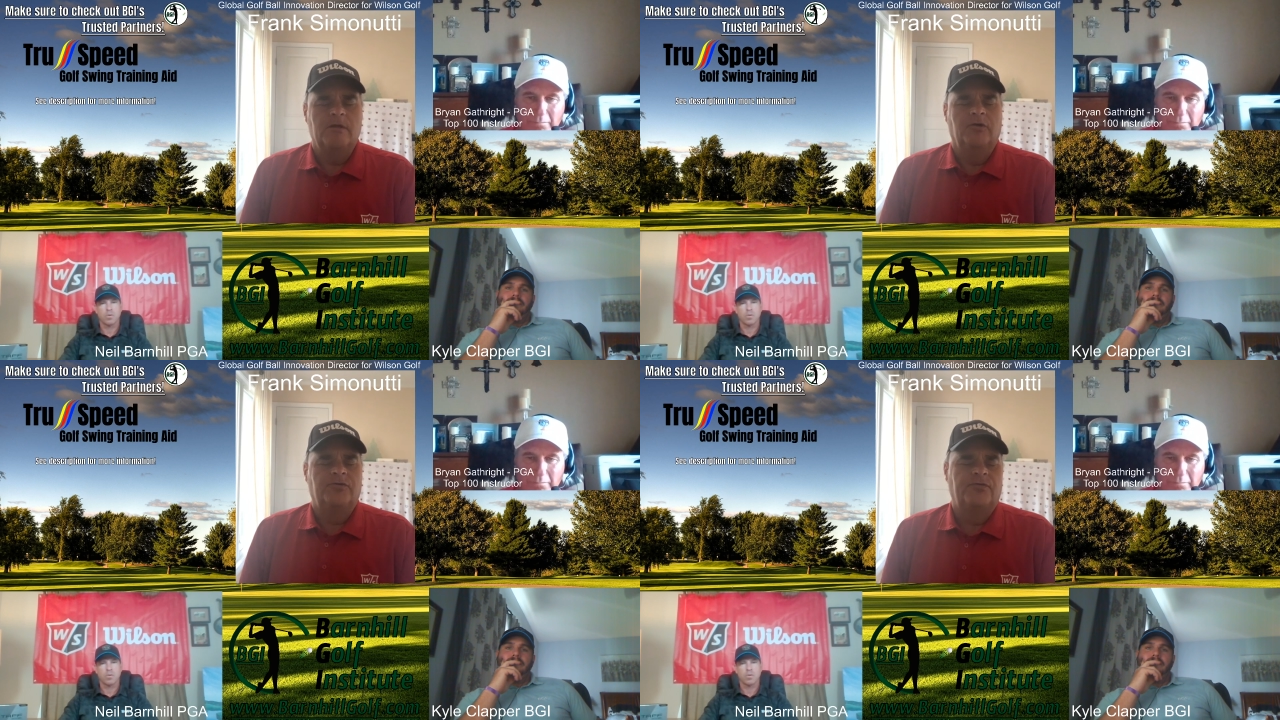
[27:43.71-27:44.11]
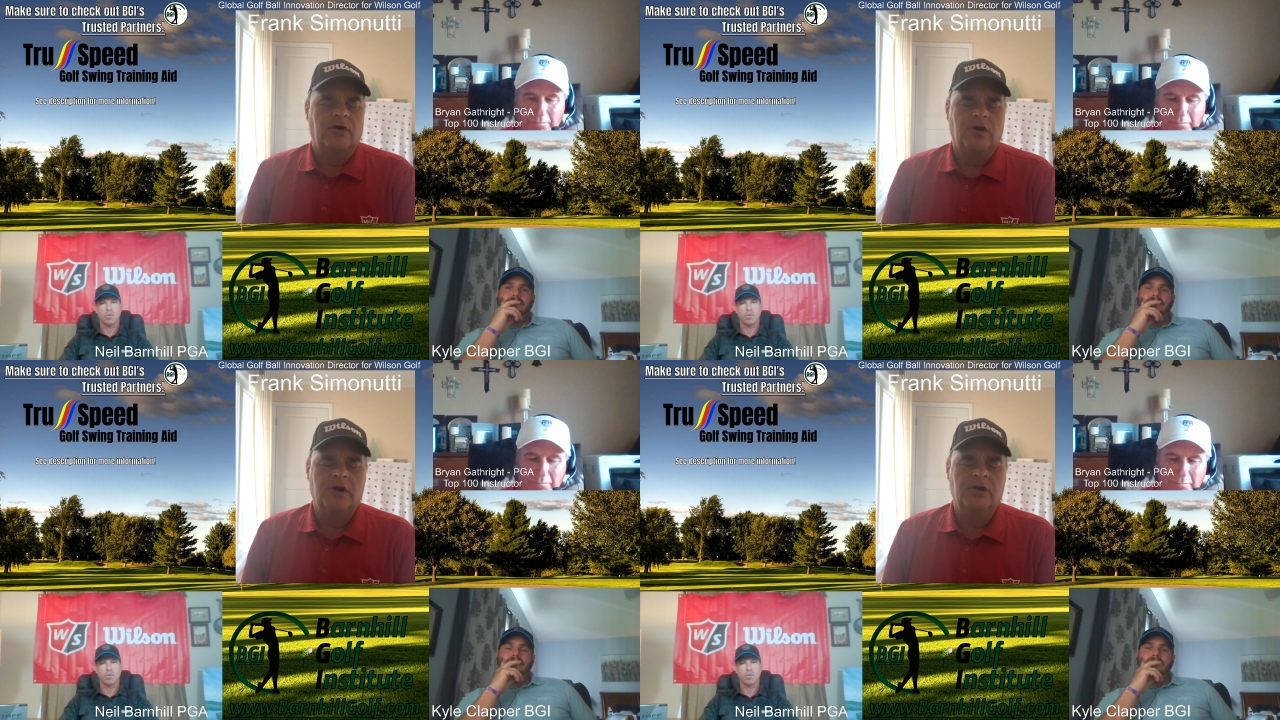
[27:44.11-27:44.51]
as
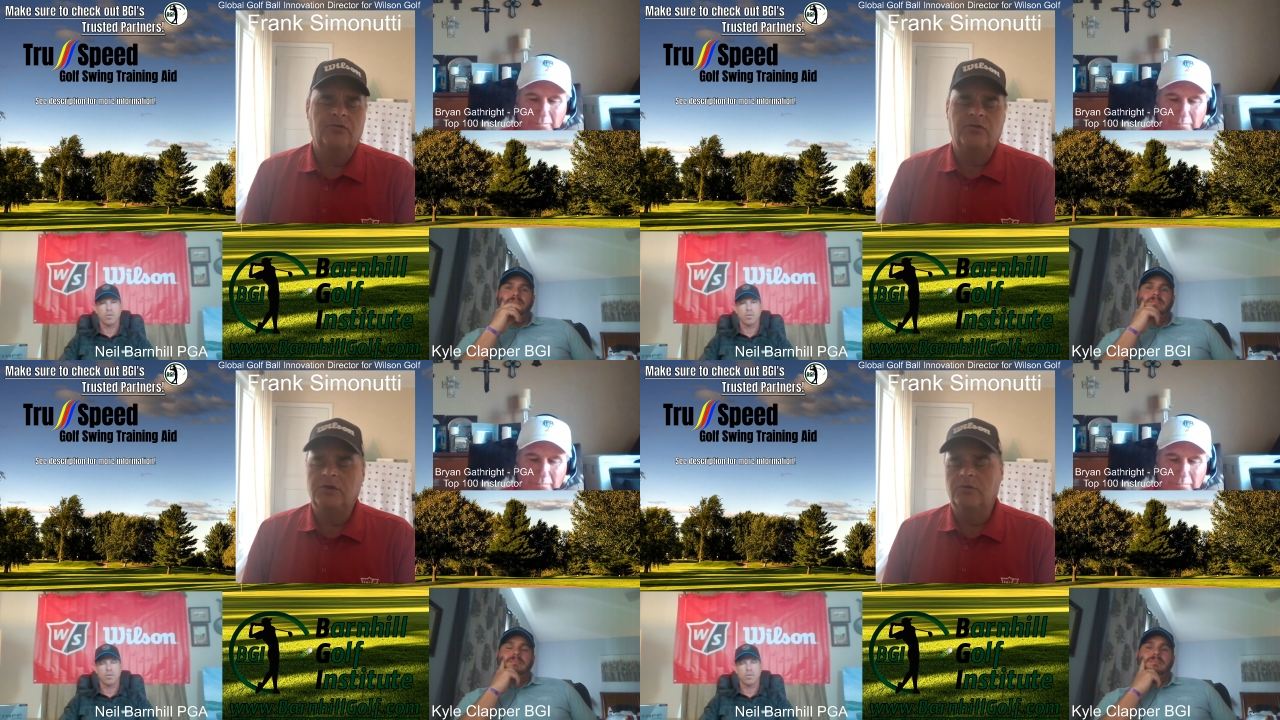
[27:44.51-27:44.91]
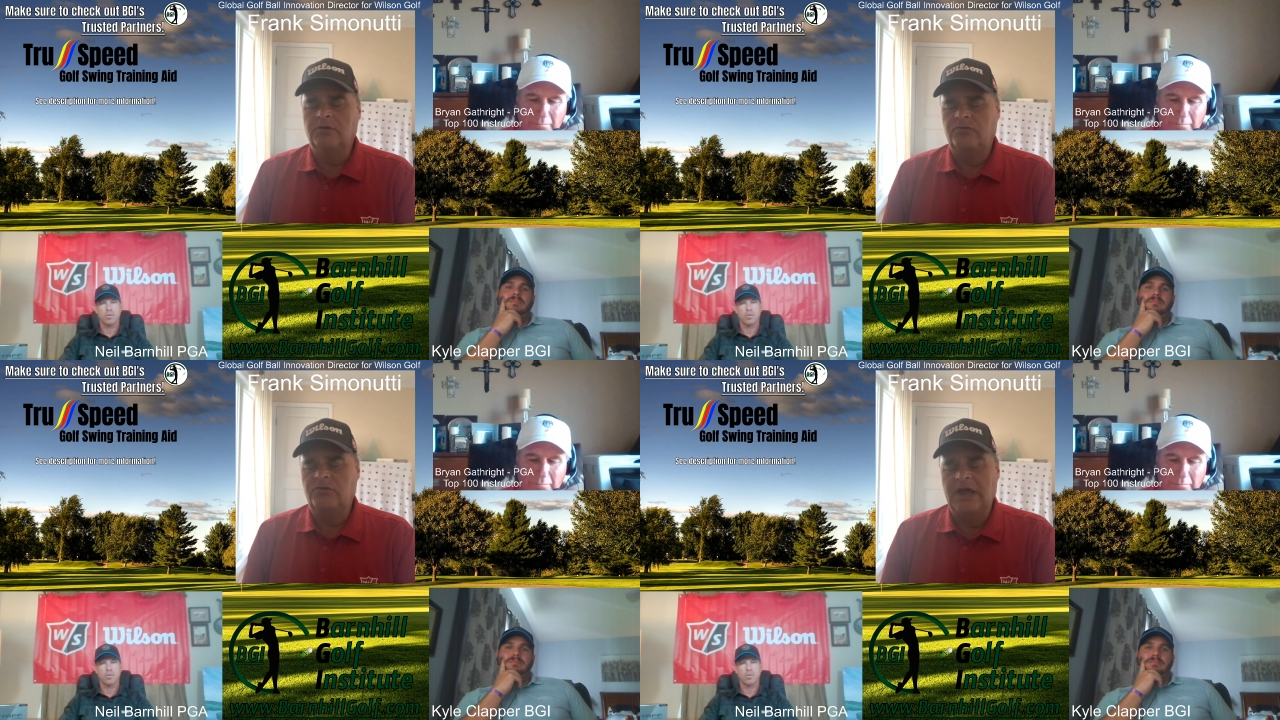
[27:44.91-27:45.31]
far as the
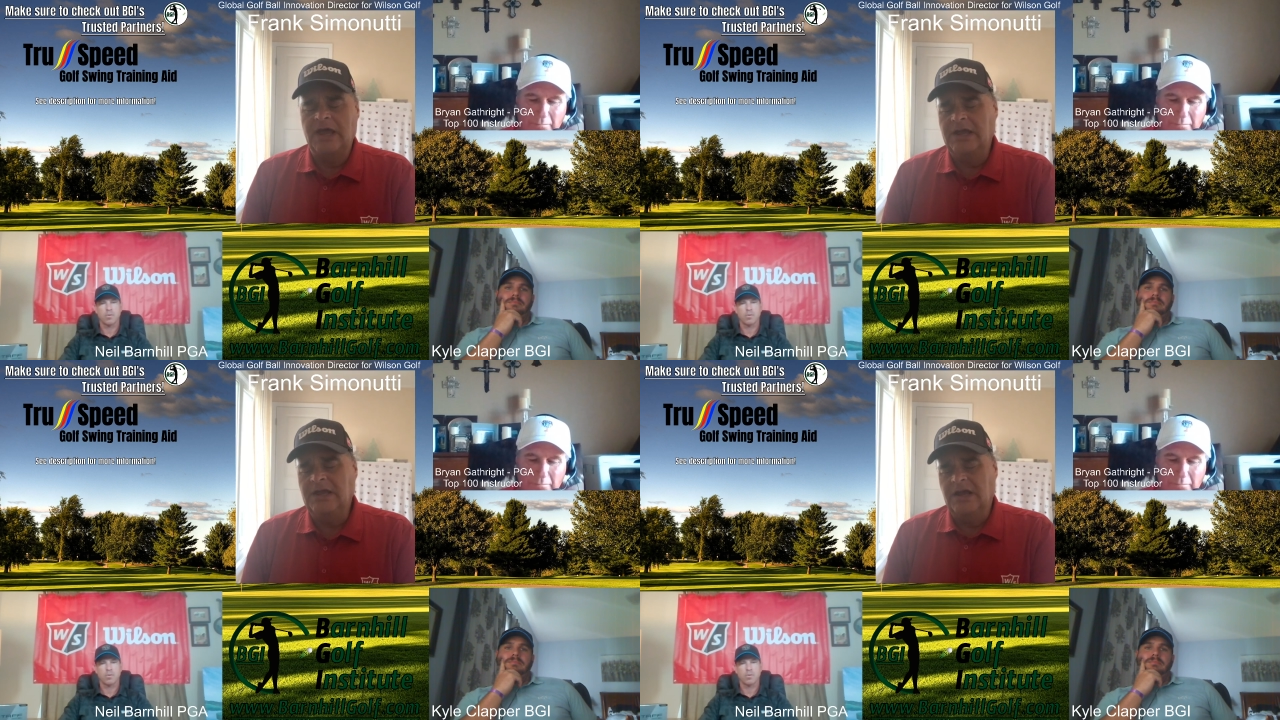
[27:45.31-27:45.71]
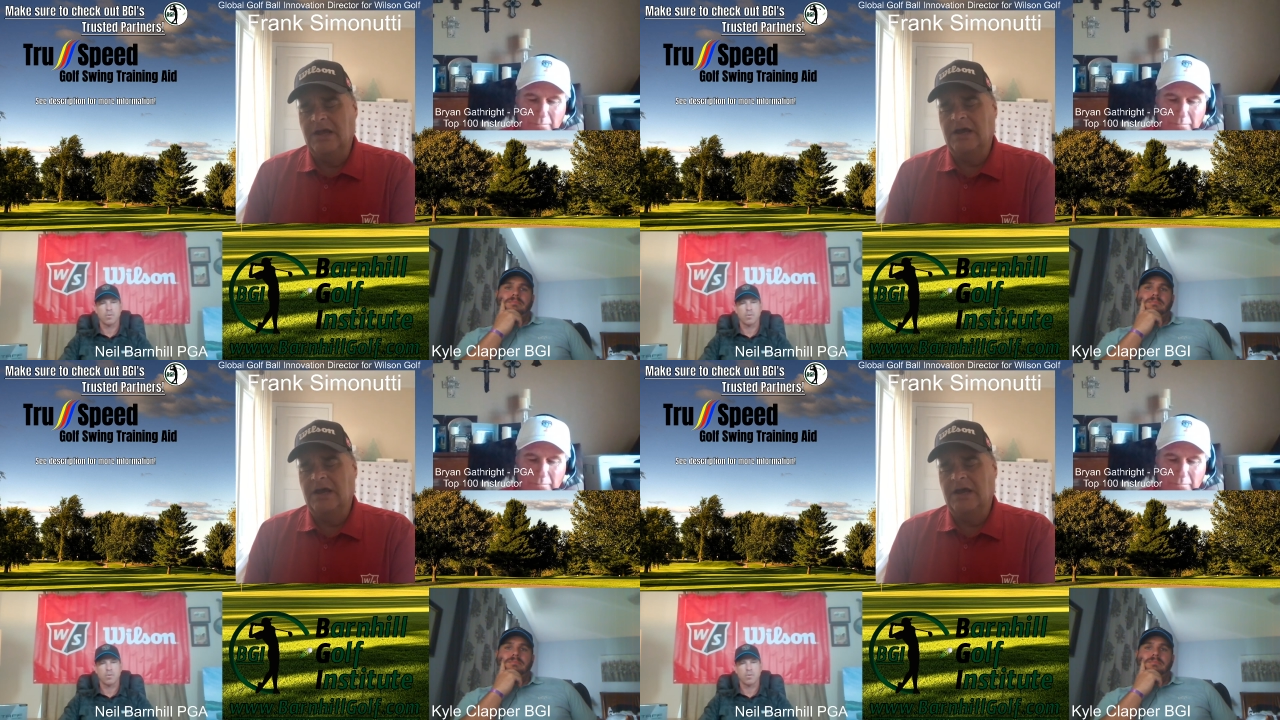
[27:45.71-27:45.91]
USGA,